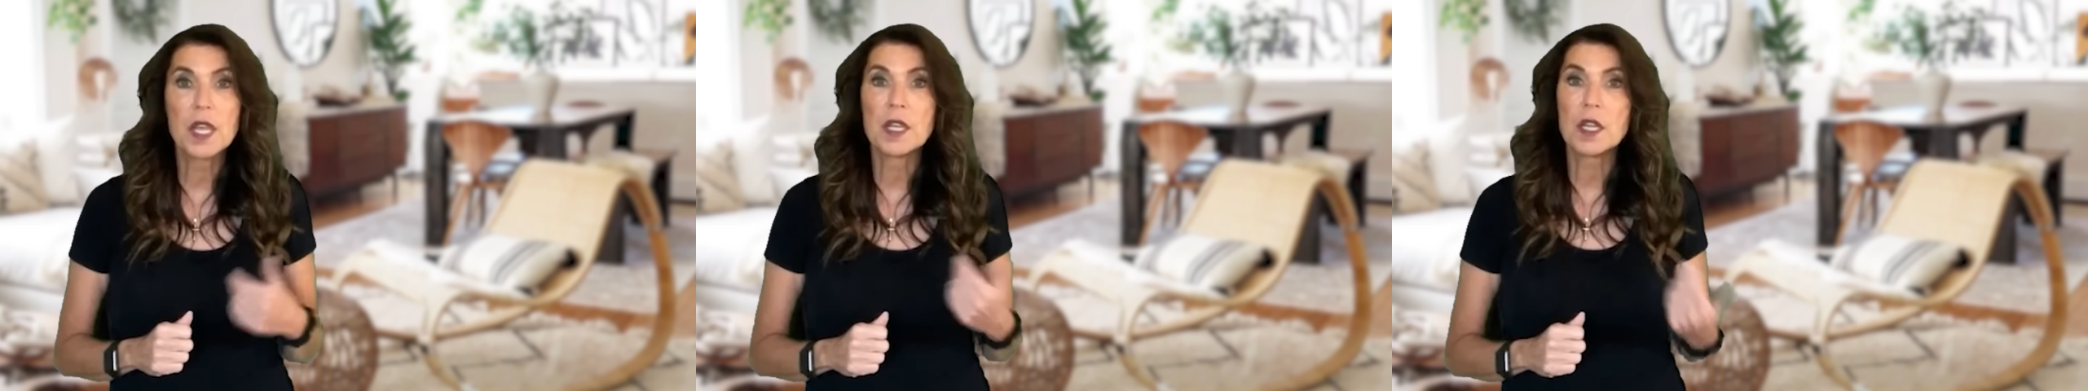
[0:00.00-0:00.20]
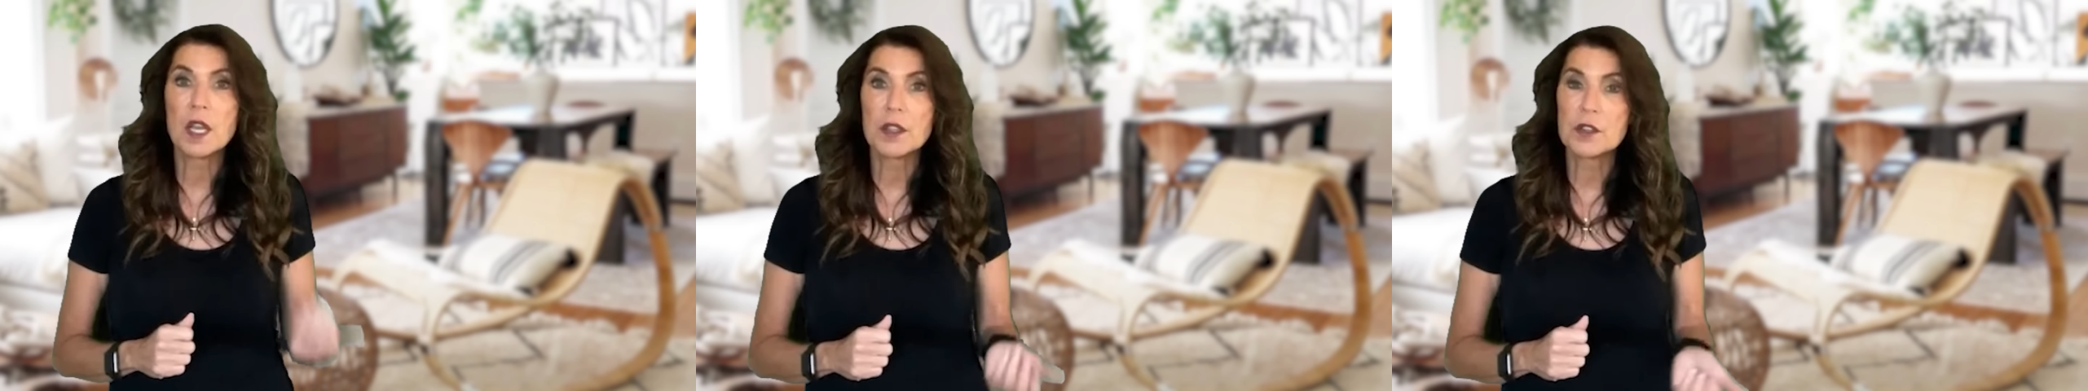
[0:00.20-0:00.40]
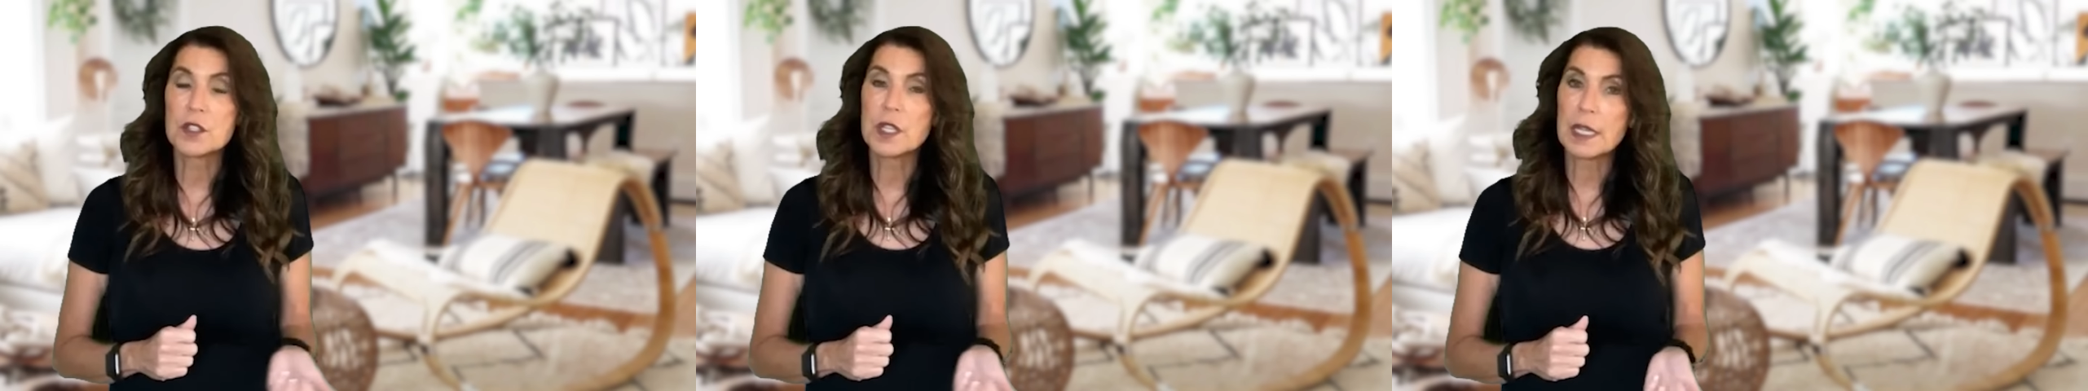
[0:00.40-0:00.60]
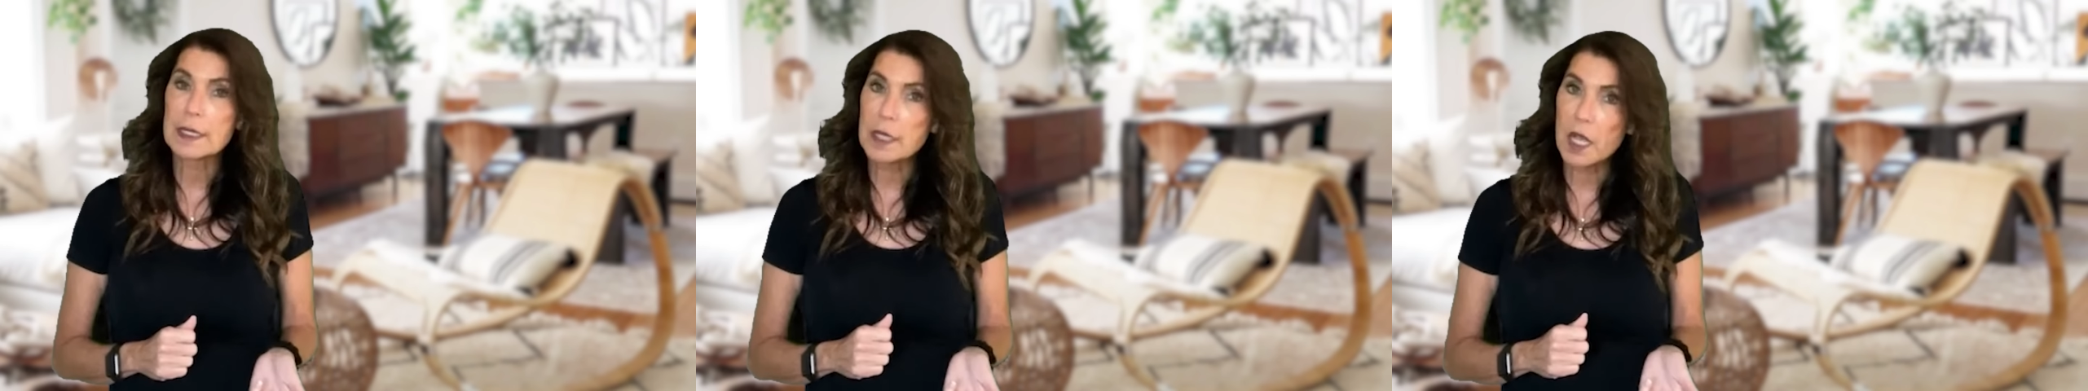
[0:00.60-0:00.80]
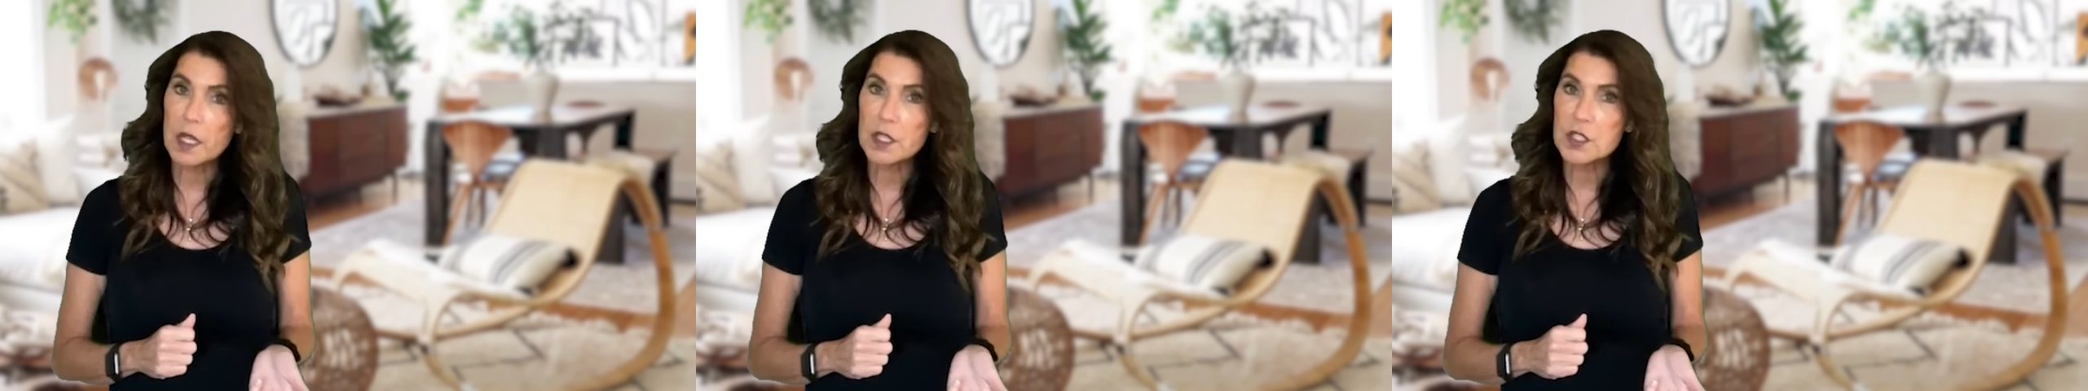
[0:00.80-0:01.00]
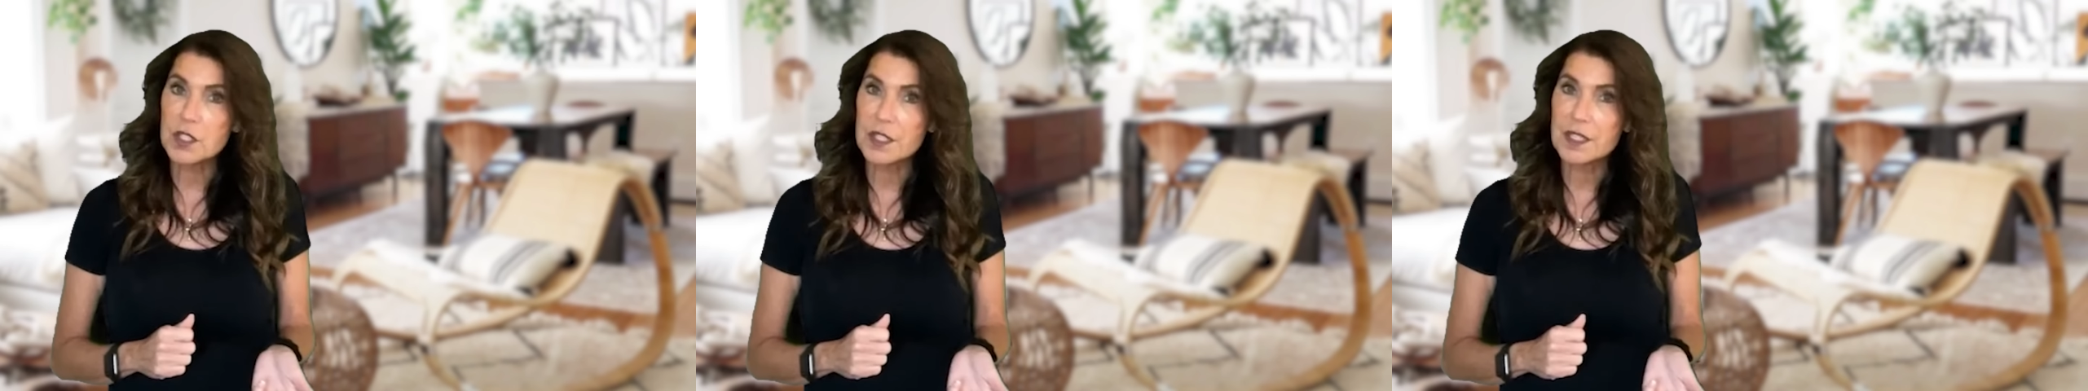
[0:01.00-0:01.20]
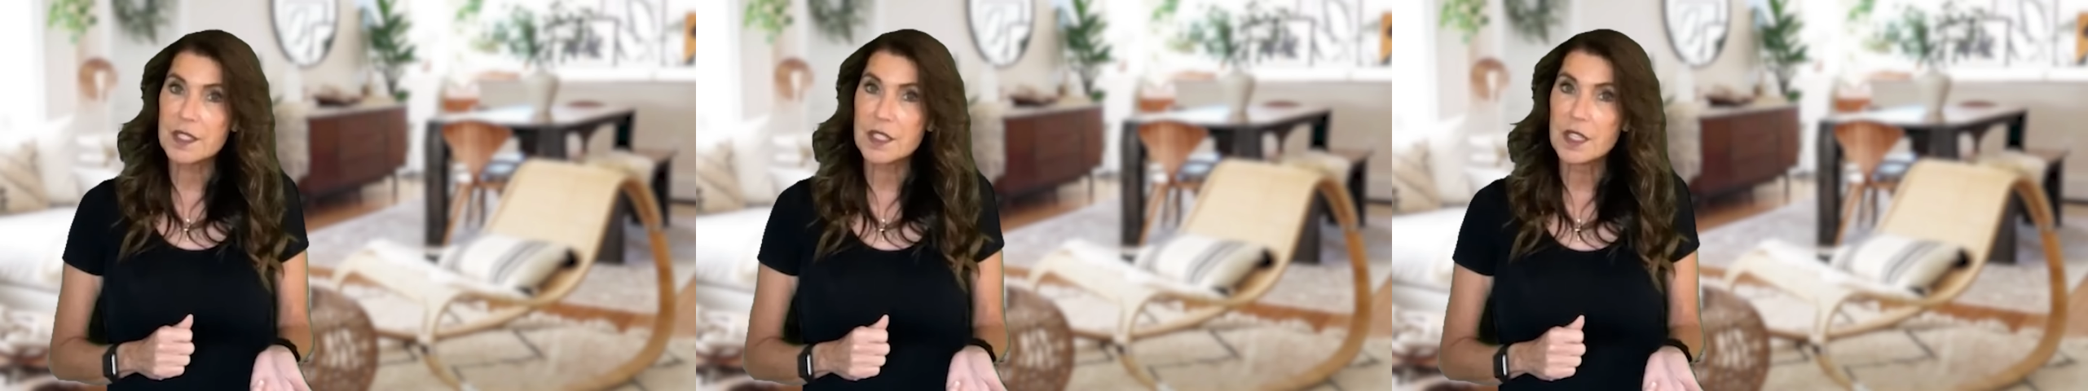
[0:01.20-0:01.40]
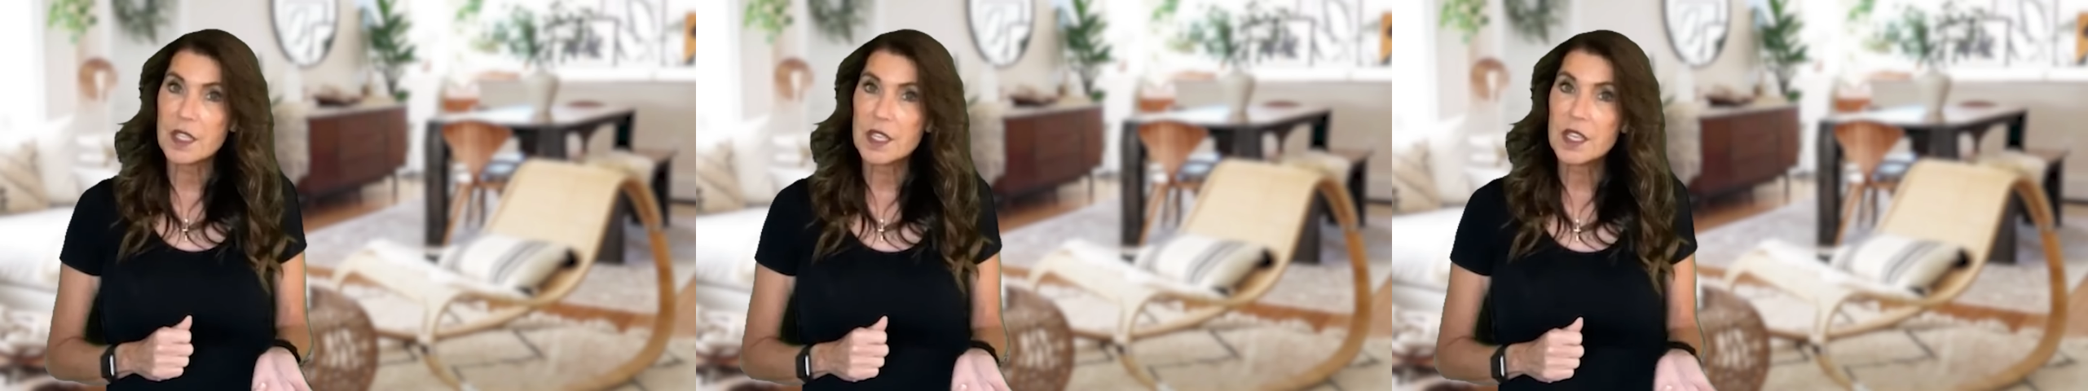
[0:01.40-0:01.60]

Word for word: and other technologies.